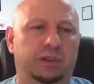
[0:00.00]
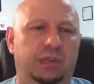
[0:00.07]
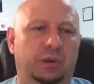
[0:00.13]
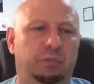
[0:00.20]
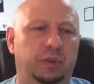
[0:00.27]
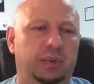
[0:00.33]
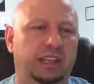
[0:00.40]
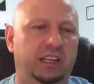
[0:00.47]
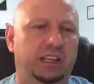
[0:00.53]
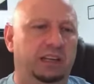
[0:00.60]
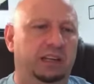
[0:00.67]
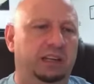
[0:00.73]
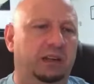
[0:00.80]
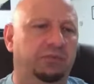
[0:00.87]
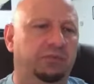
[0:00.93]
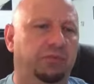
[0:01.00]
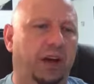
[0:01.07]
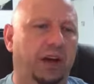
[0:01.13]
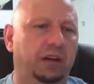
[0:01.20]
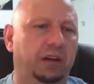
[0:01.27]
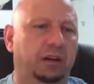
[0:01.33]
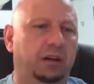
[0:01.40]
bleed and a
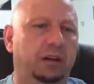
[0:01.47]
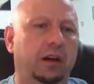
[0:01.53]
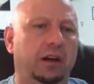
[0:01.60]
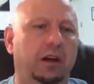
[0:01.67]
fire